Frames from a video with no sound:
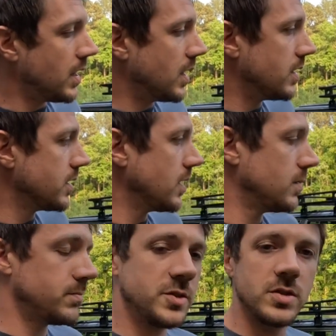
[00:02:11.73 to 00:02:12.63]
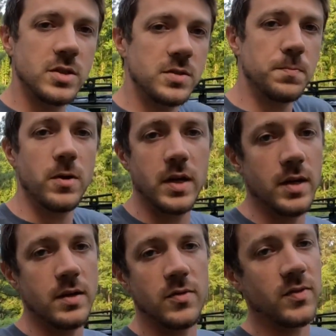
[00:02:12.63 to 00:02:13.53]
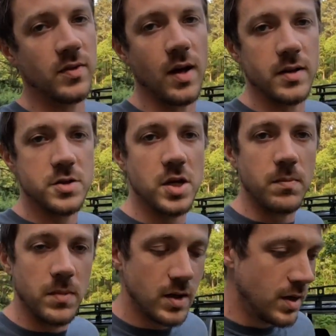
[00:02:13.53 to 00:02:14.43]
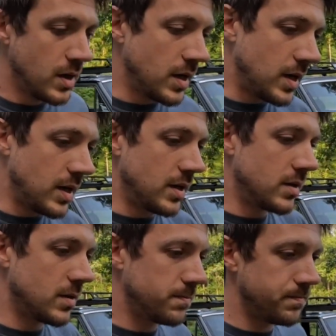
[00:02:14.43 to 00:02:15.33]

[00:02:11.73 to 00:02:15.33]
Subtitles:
And so it's pretty good. It's a solid Jeep. And